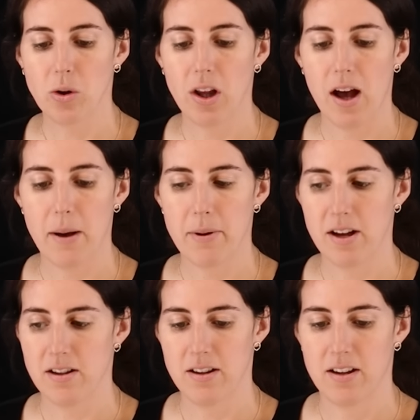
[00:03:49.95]

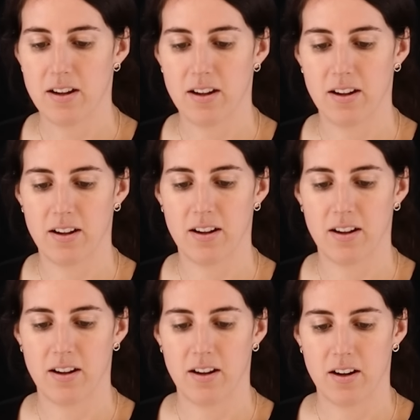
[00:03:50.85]
Llama
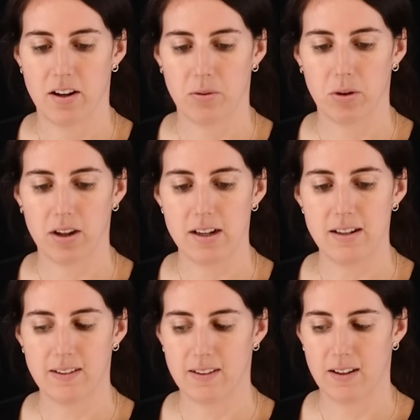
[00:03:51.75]

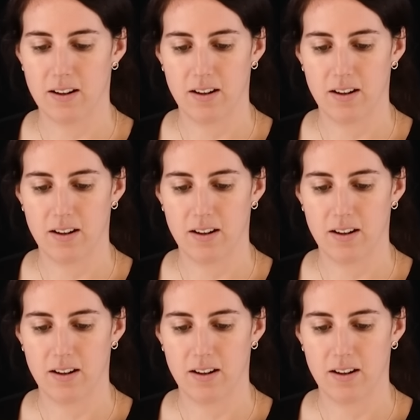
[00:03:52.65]
release,